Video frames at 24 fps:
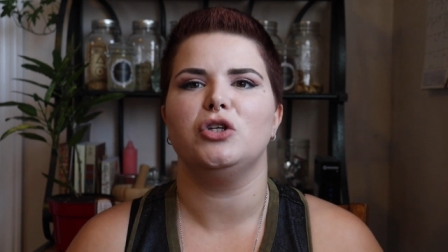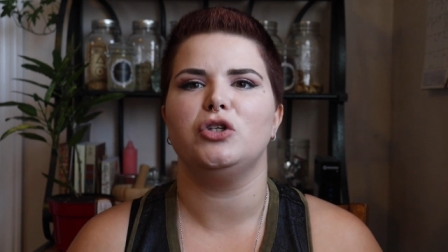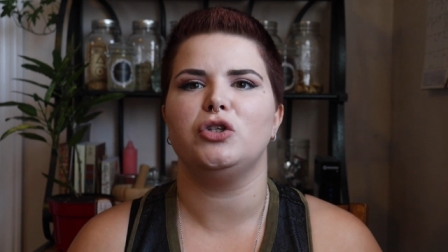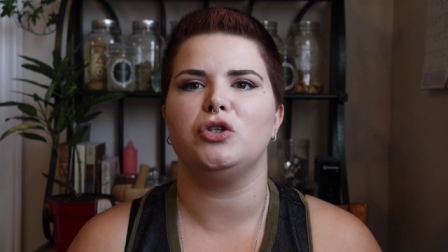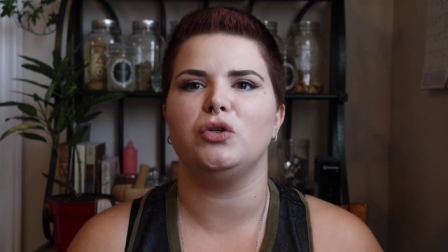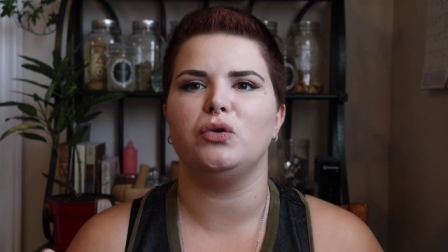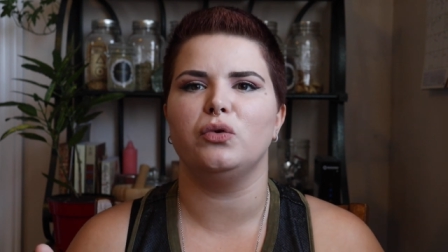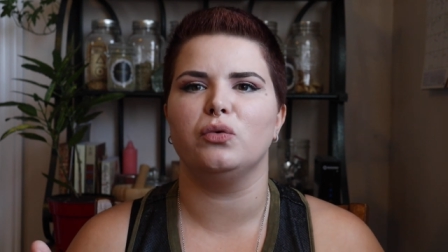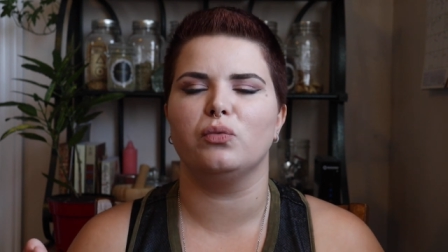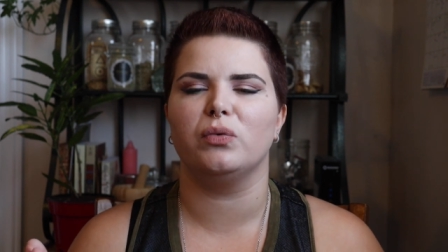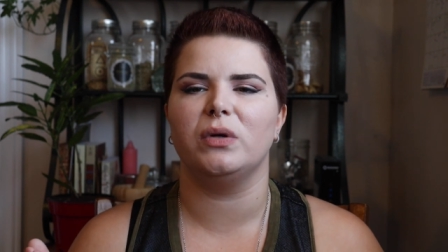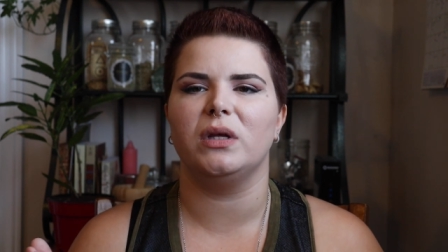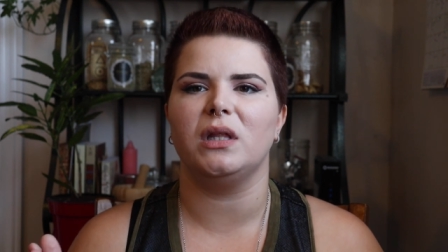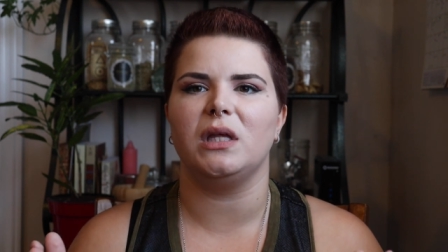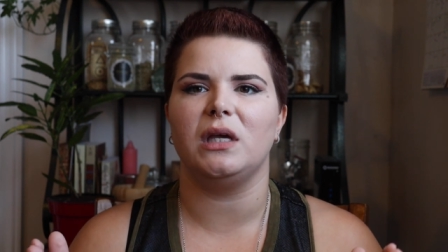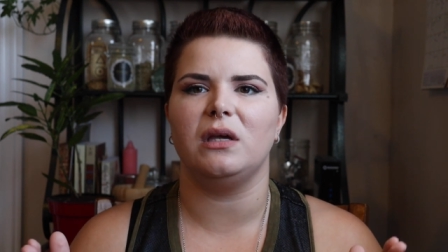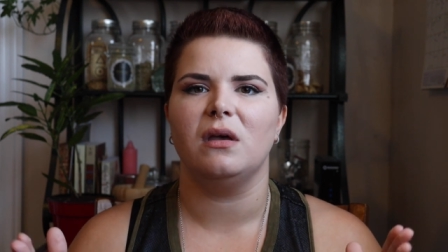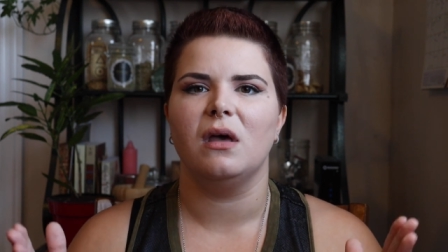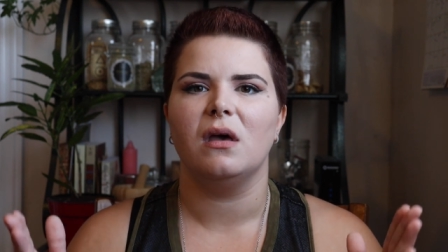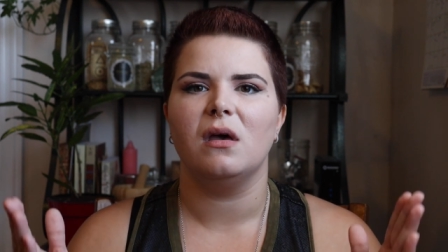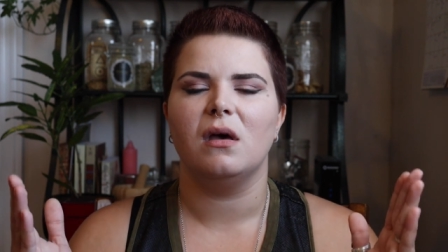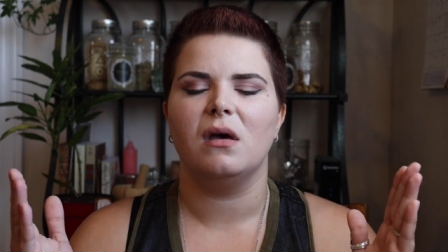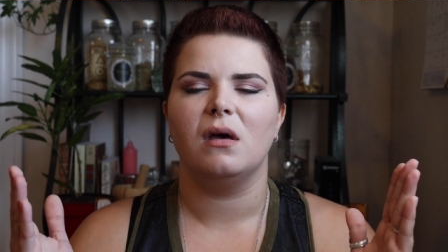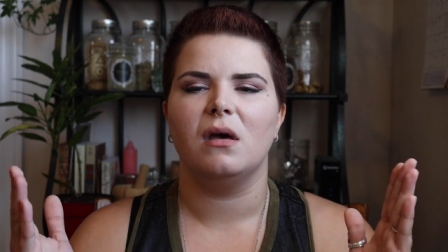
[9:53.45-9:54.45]
to really
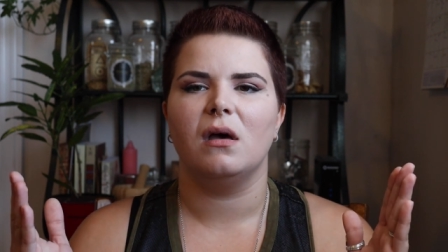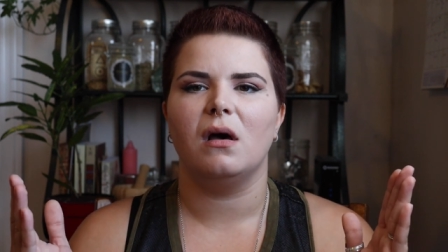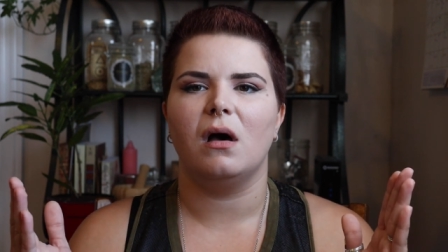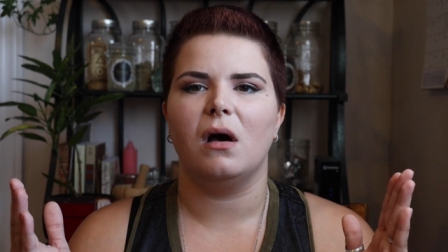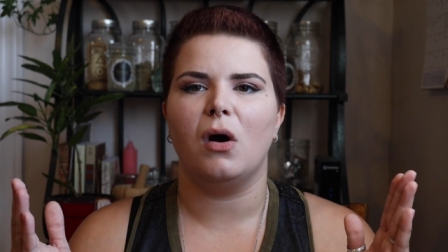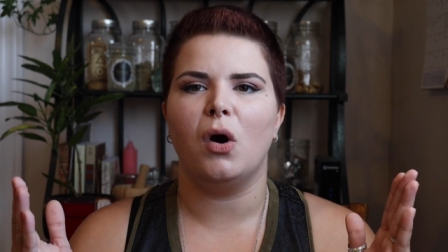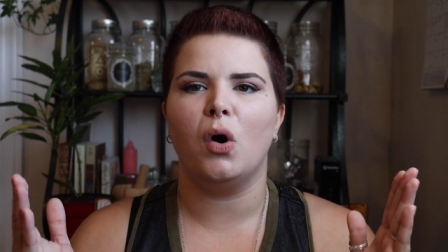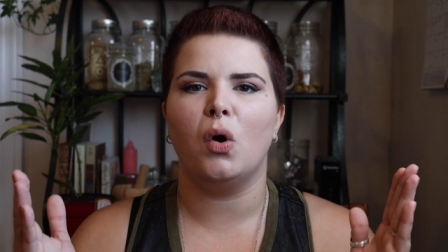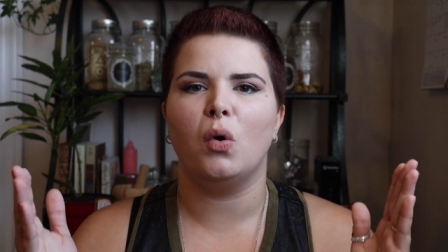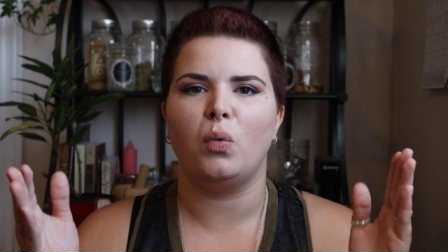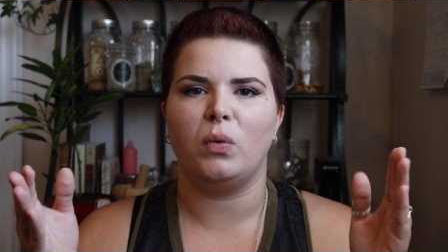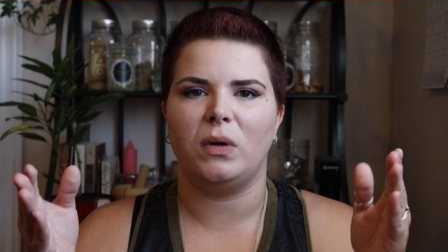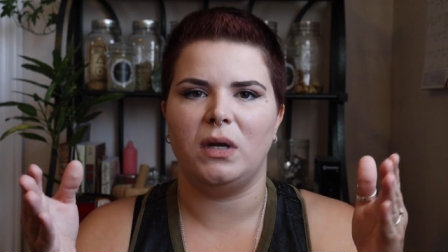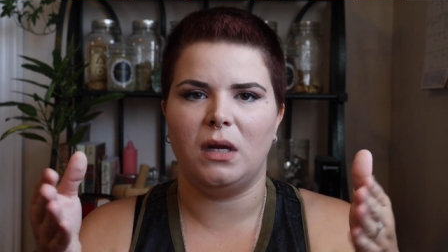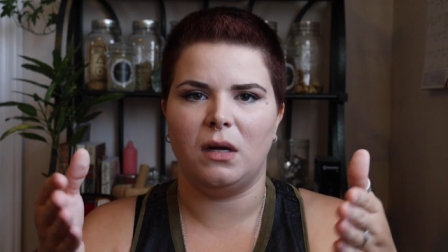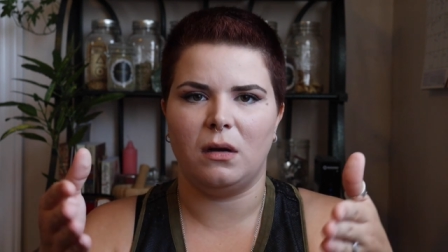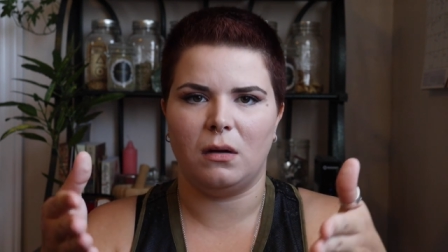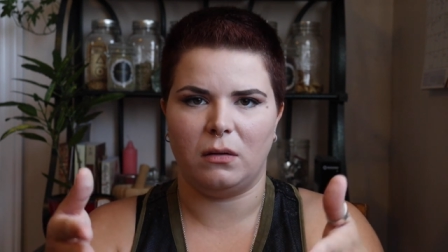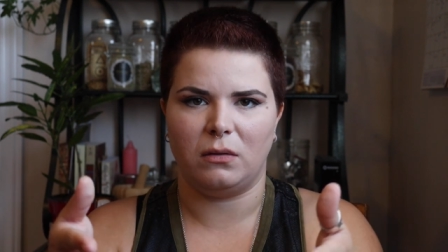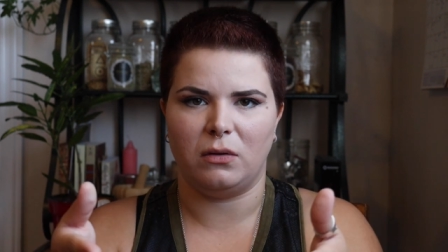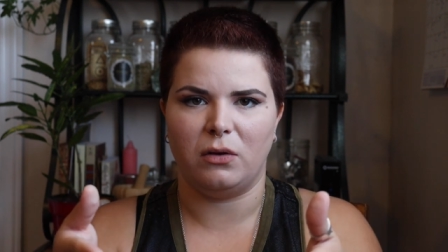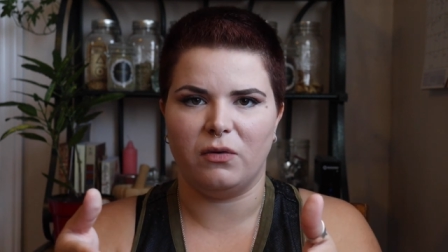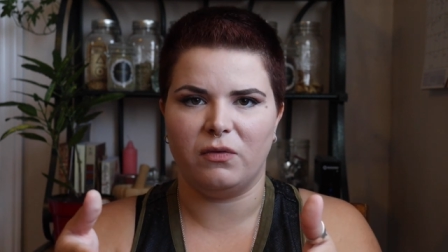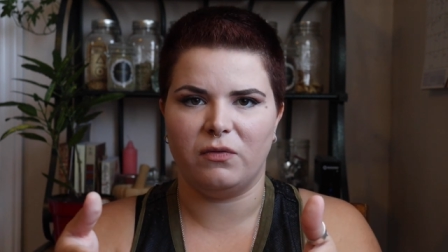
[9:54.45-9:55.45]
hone in
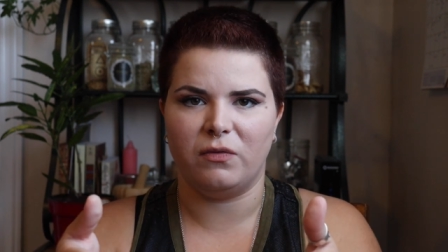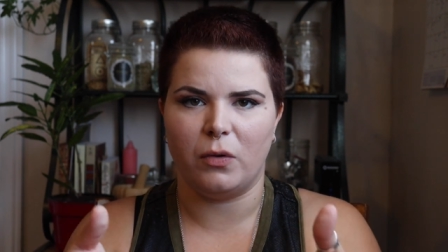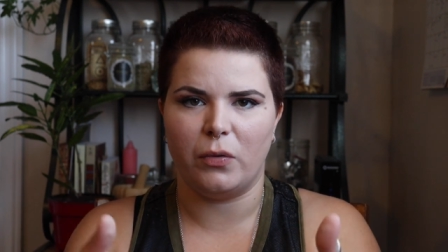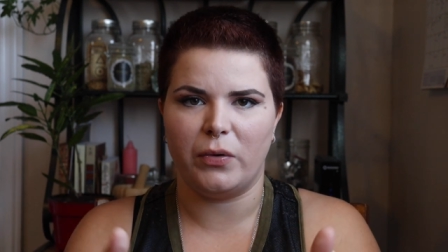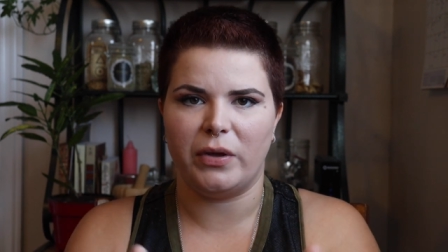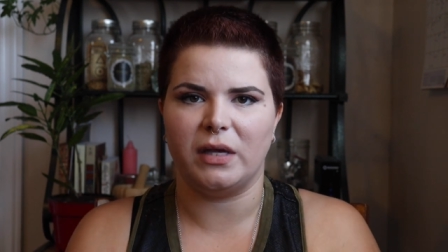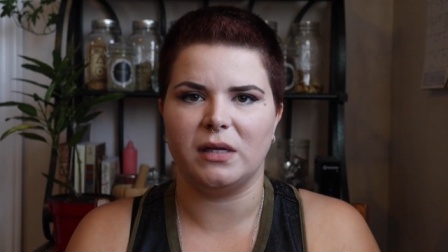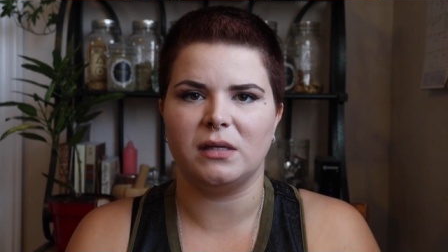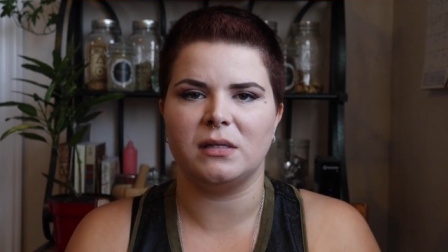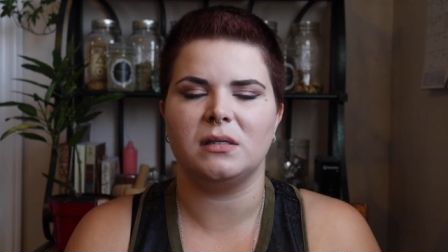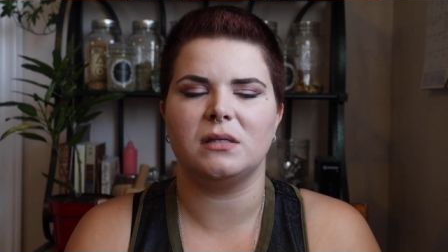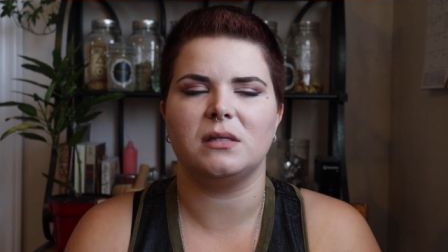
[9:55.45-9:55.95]
on your focus.